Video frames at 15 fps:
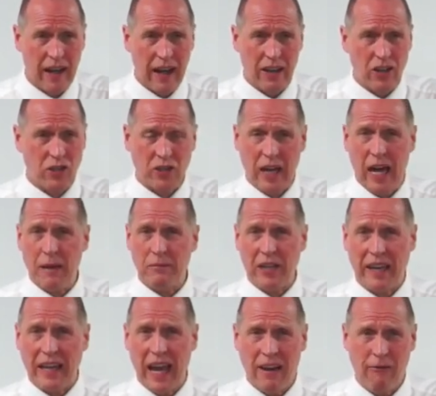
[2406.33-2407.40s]
There's times I
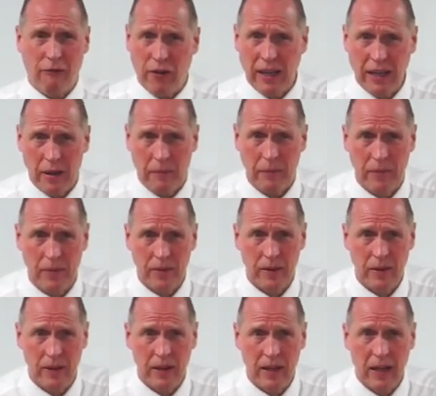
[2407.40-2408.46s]
can't feel him.
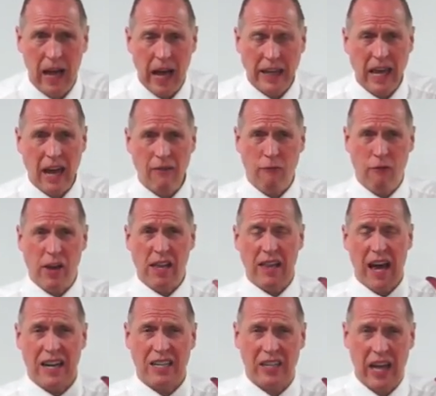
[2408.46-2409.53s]
I can't feel
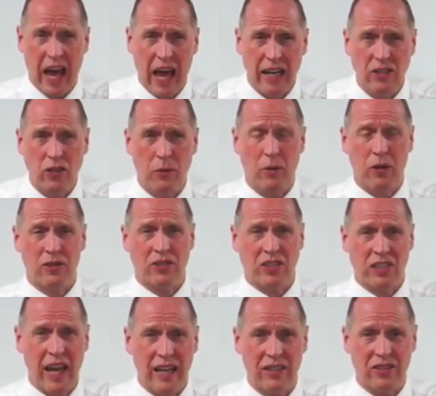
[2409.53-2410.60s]
that tangible
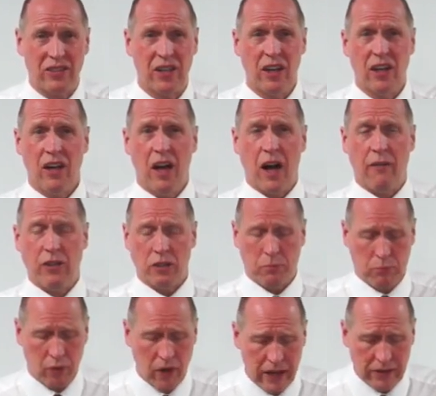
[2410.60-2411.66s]
sense of his
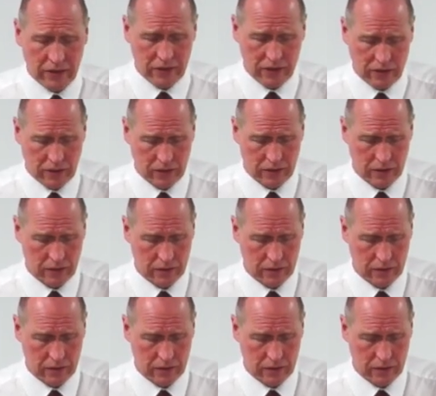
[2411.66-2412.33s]
presence.